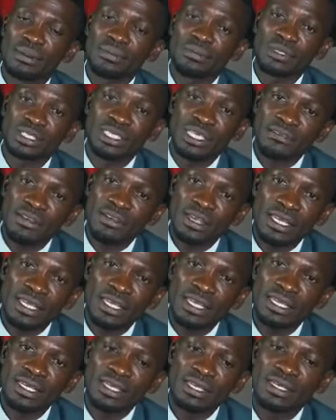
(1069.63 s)

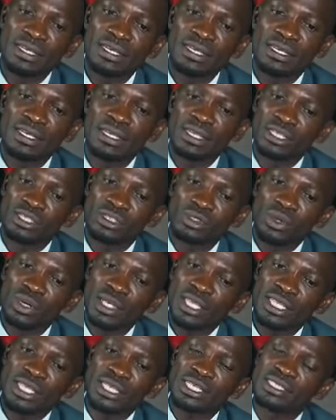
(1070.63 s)
Museveni is
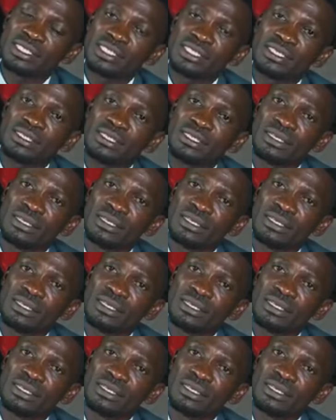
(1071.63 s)
doing this